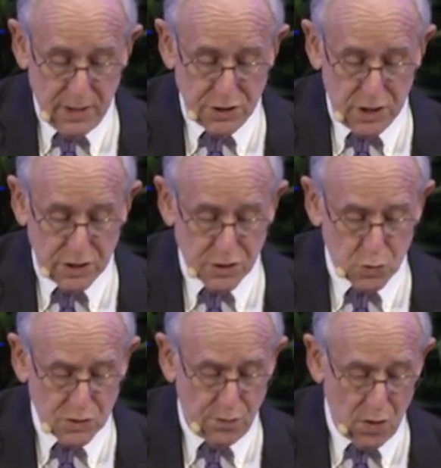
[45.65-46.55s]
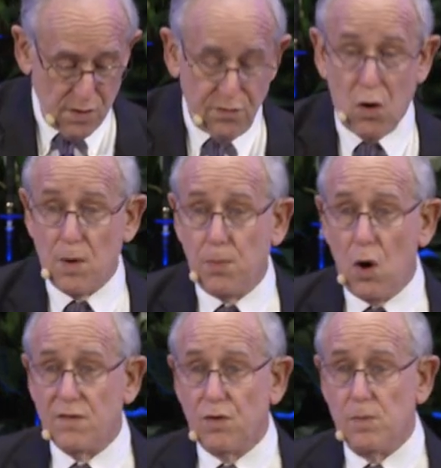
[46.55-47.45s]
Jesus was very far
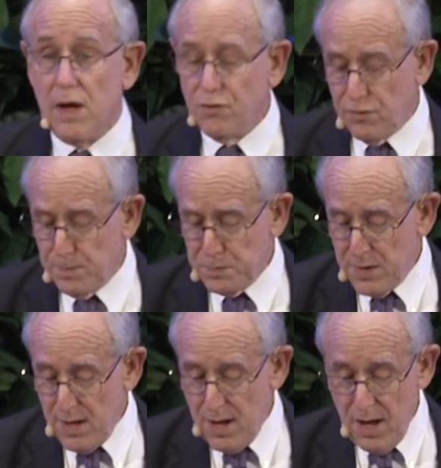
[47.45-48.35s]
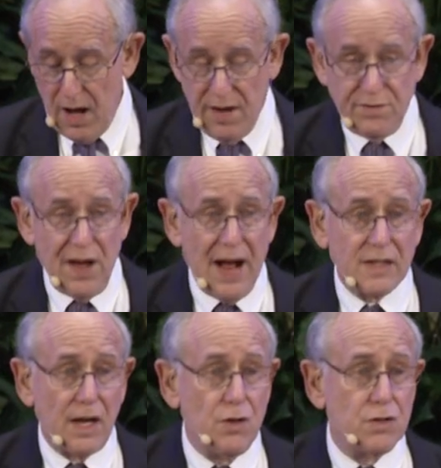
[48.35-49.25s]
apart from us. In
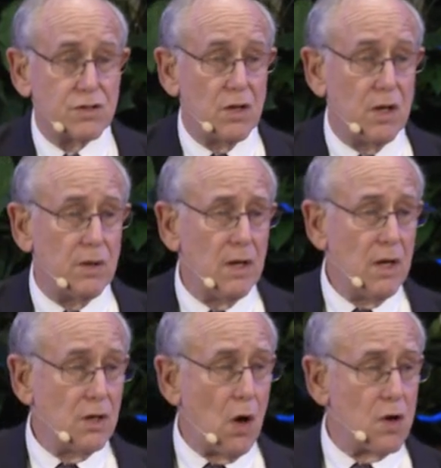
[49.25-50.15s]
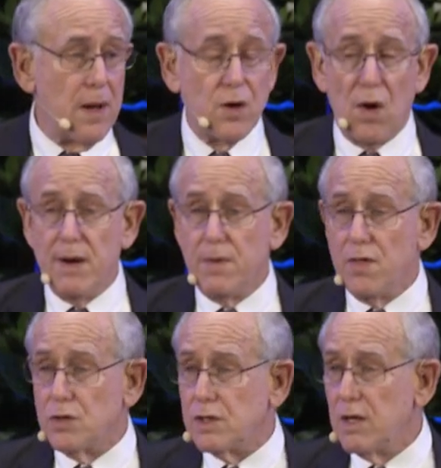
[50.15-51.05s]
fact, I used to go to my
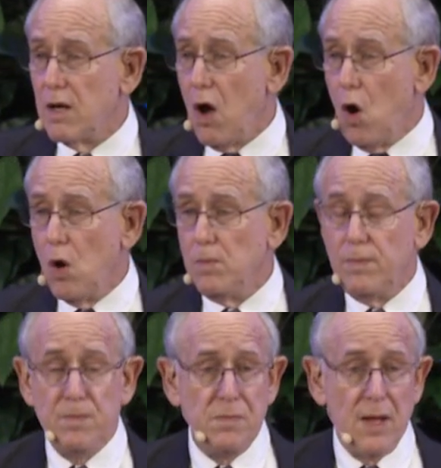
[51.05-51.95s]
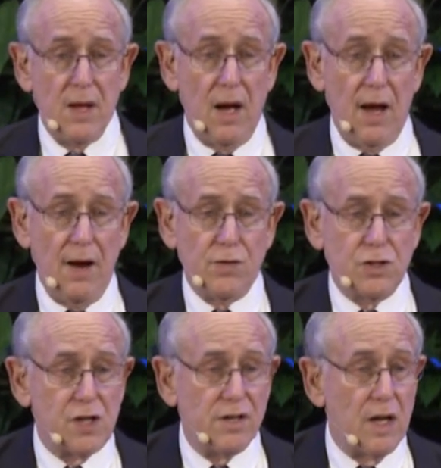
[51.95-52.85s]
grandmother's home every
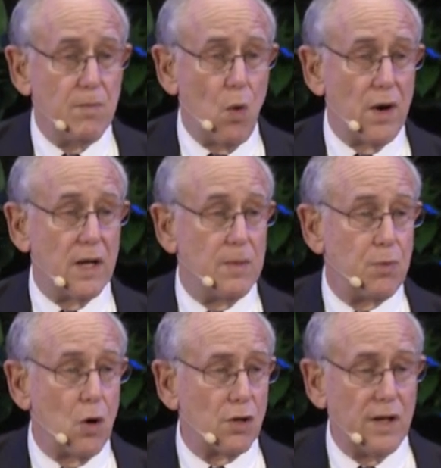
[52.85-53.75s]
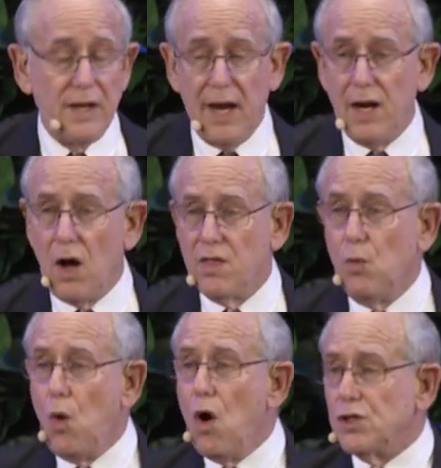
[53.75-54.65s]
Sunday morning in Brooklyn, and on the
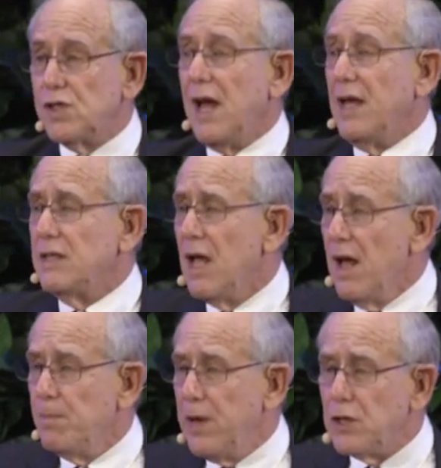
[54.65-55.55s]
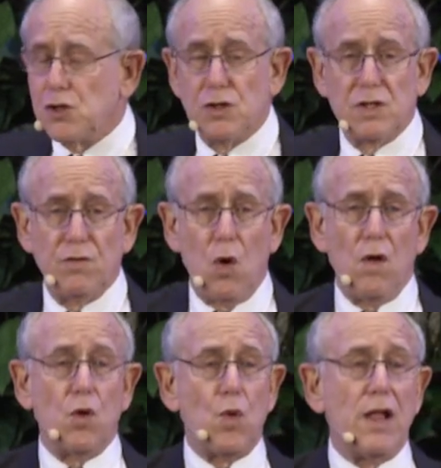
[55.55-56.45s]
wall she had pictures of all
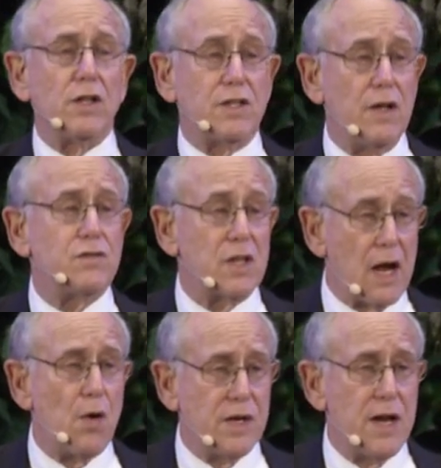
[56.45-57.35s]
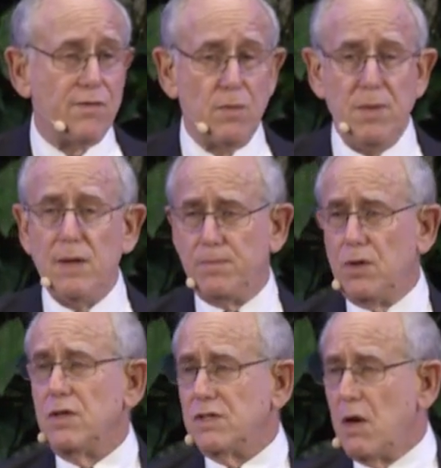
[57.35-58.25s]
the relatives that I would never meet
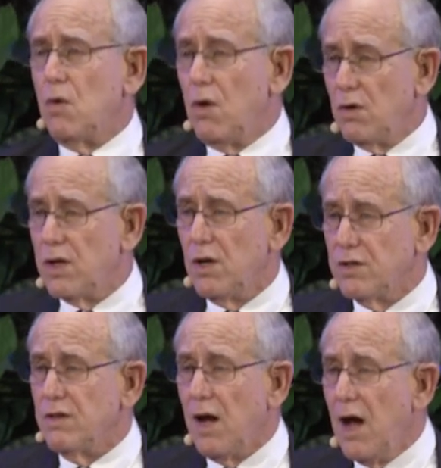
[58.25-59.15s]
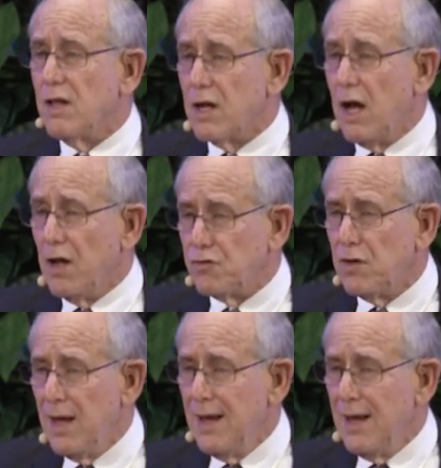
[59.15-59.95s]
because they were all killed in the Holocaust.